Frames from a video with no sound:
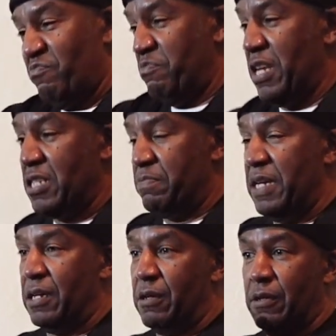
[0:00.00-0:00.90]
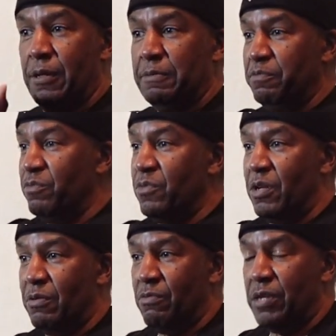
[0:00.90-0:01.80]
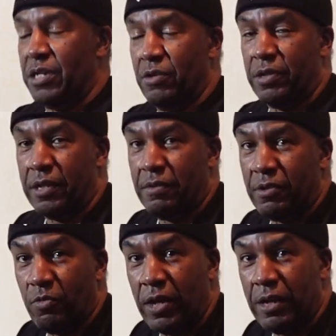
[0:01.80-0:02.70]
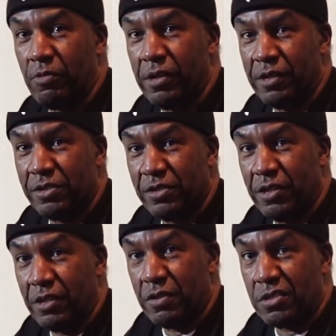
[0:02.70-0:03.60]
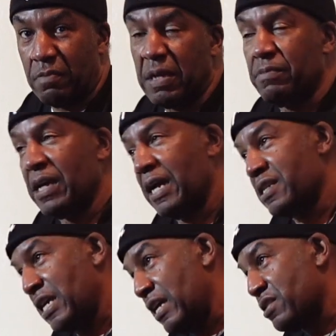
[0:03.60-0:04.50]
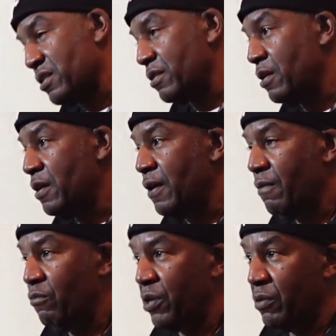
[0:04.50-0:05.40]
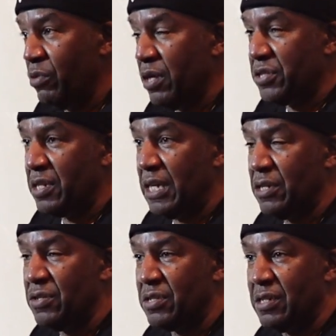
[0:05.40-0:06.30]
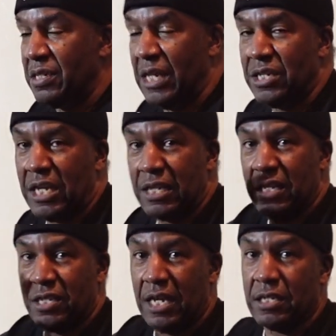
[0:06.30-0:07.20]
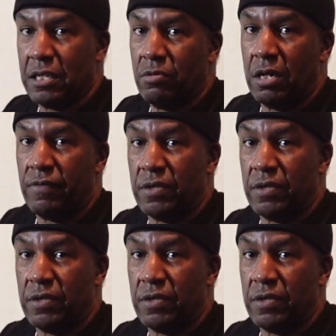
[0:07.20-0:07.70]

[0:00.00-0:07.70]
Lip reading: Big speaker, he doing it the way it was. You know, so people got a taste of what it was. They're not used to the DJ in the tents or whatever.